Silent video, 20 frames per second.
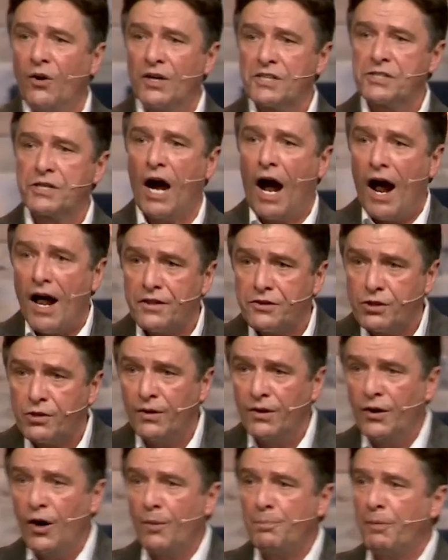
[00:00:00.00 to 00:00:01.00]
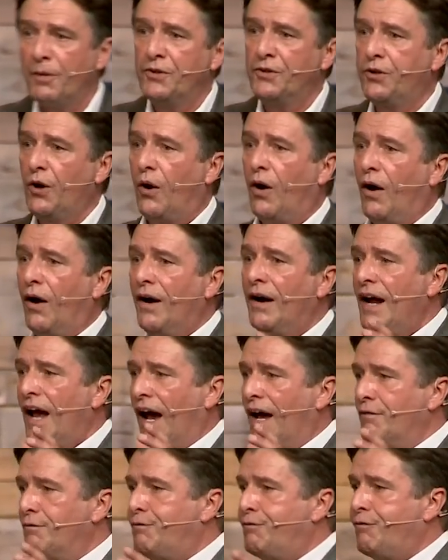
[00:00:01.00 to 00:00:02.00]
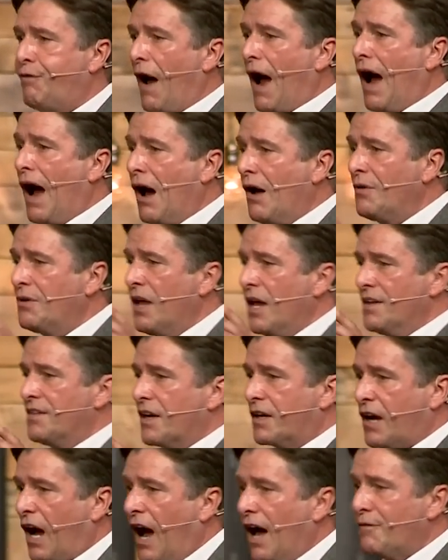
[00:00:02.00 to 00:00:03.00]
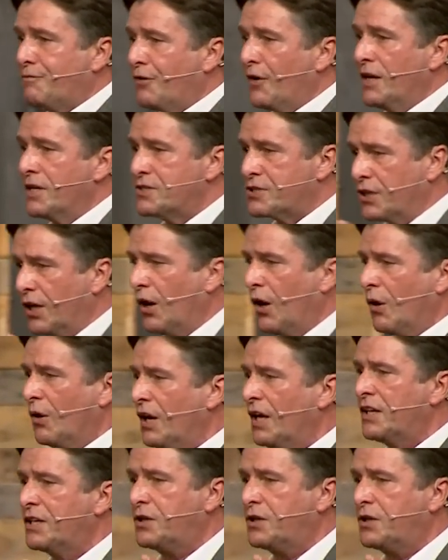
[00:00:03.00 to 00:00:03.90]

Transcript: who has gone through an open door and found the confidence that only